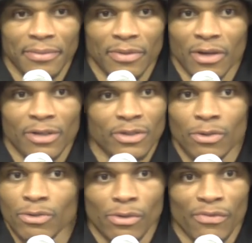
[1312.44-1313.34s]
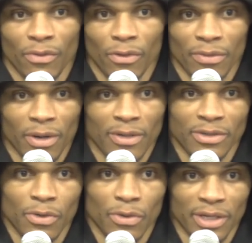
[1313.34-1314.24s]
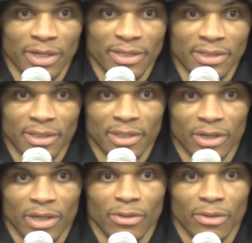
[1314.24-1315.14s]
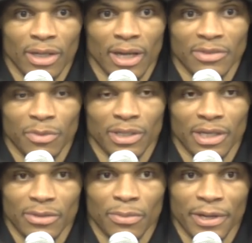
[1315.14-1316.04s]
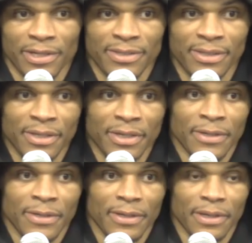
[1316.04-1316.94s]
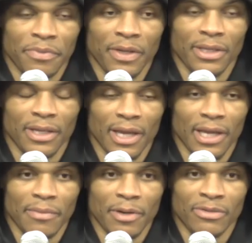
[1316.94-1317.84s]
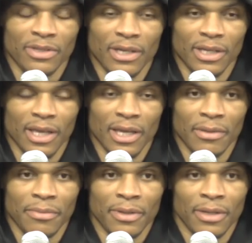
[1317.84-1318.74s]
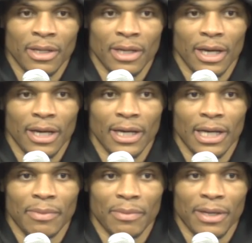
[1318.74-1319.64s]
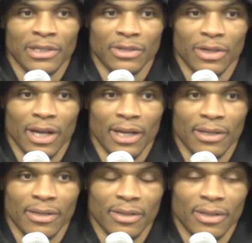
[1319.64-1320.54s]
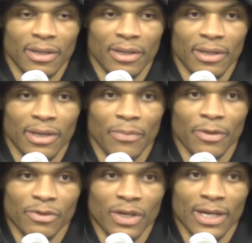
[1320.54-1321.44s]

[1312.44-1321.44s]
regardless of who's on the floor, regardless of who it is. I try to utilize what they do best, think the game, understand the game, and make sure that I can help those